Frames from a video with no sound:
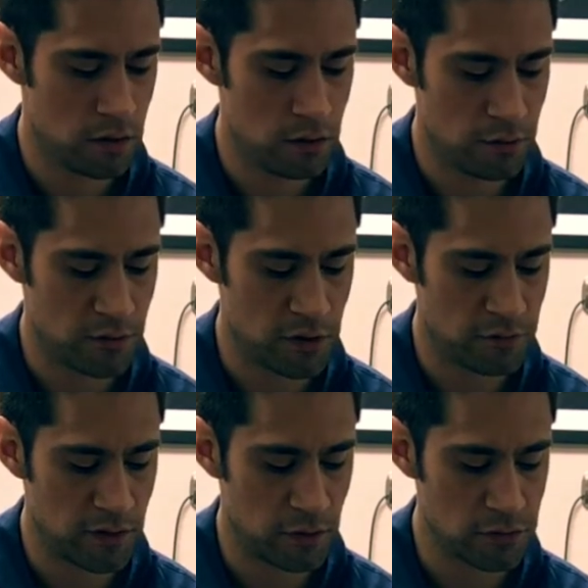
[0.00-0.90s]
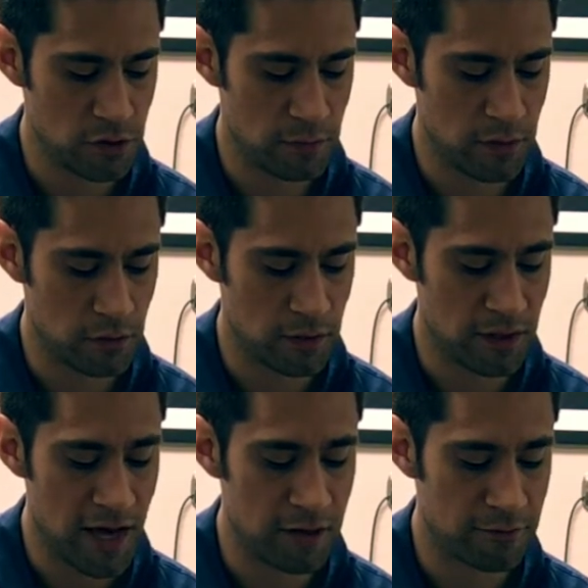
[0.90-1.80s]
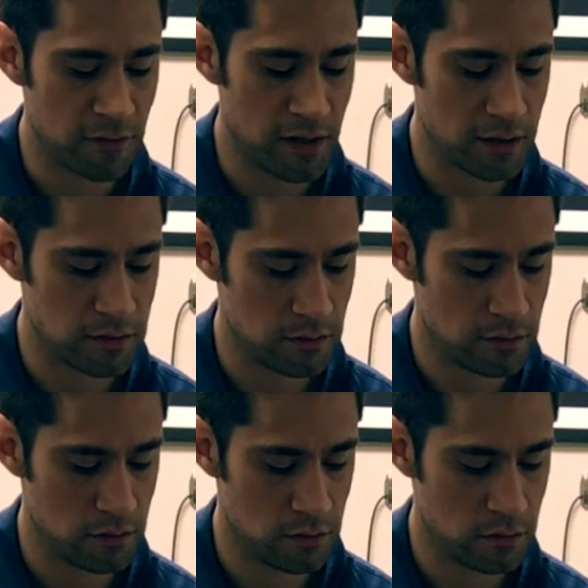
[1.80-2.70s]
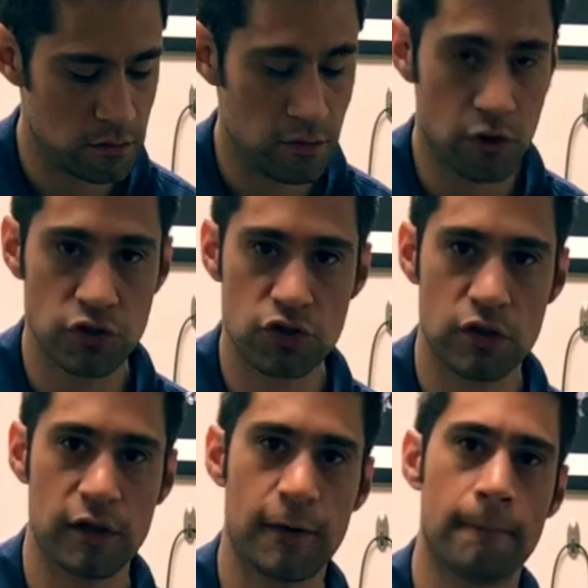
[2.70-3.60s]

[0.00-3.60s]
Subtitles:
Your 3rd finger is going to be on the 9th fret, 3rd string.